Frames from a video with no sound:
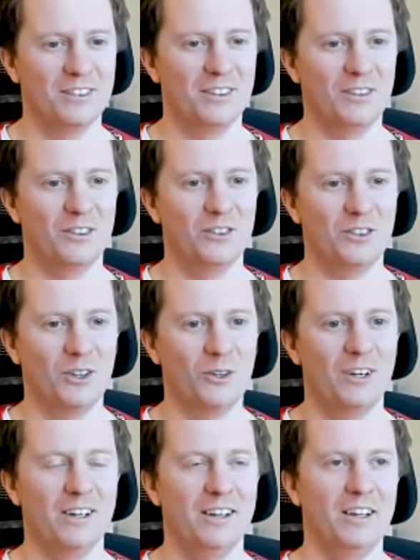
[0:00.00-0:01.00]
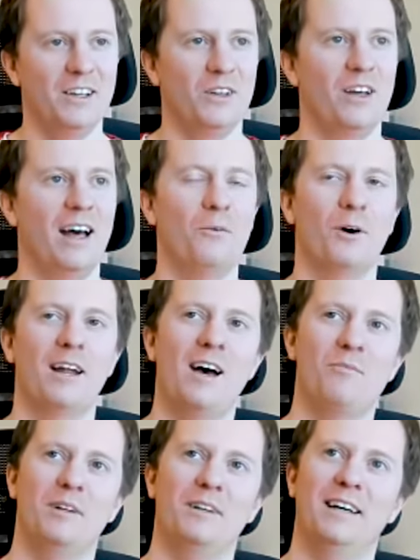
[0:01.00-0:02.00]
So and what
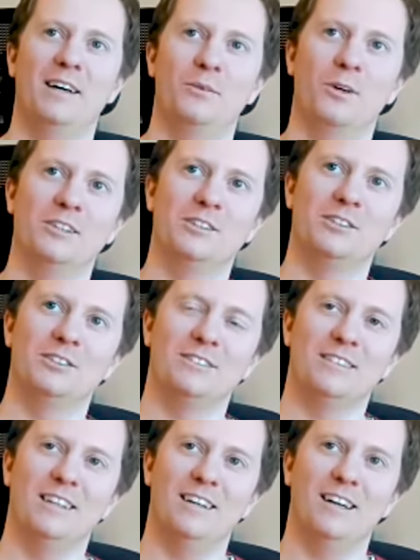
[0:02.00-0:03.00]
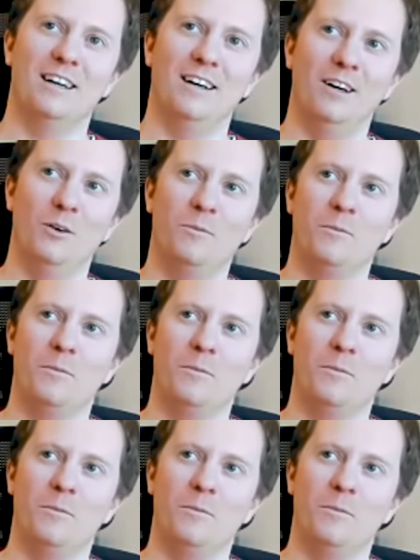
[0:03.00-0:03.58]
happened then was uh,